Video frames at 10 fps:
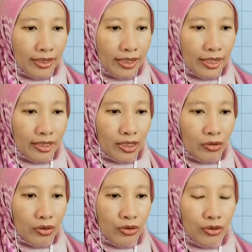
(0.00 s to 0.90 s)
x
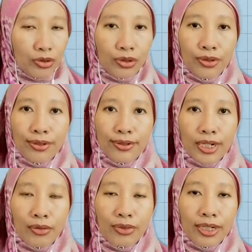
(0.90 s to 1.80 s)
equals to 2,
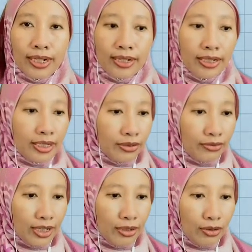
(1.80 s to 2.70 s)
and we calculate the
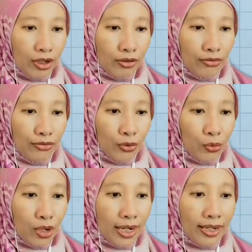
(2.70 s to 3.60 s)
value of
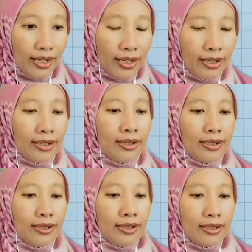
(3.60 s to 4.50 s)
y.
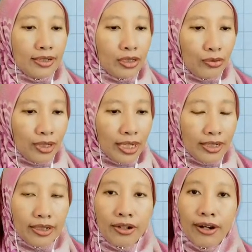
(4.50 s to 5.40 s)
So we get
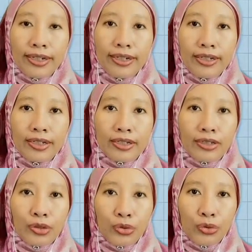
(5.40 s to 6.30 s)
the coordinate
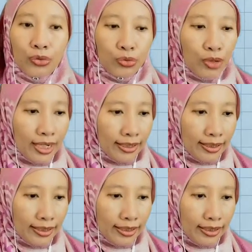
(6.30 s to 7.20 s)
2, 1.
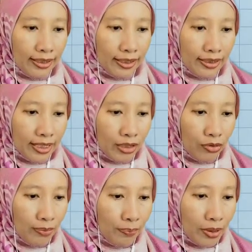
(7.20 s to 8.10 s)
And then
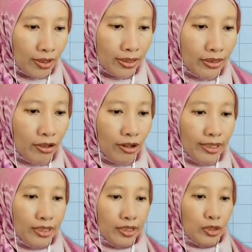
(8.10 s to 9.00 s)
we plot the
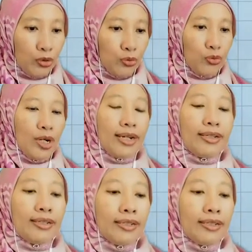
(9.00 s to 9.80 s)
coordinate 2, 1.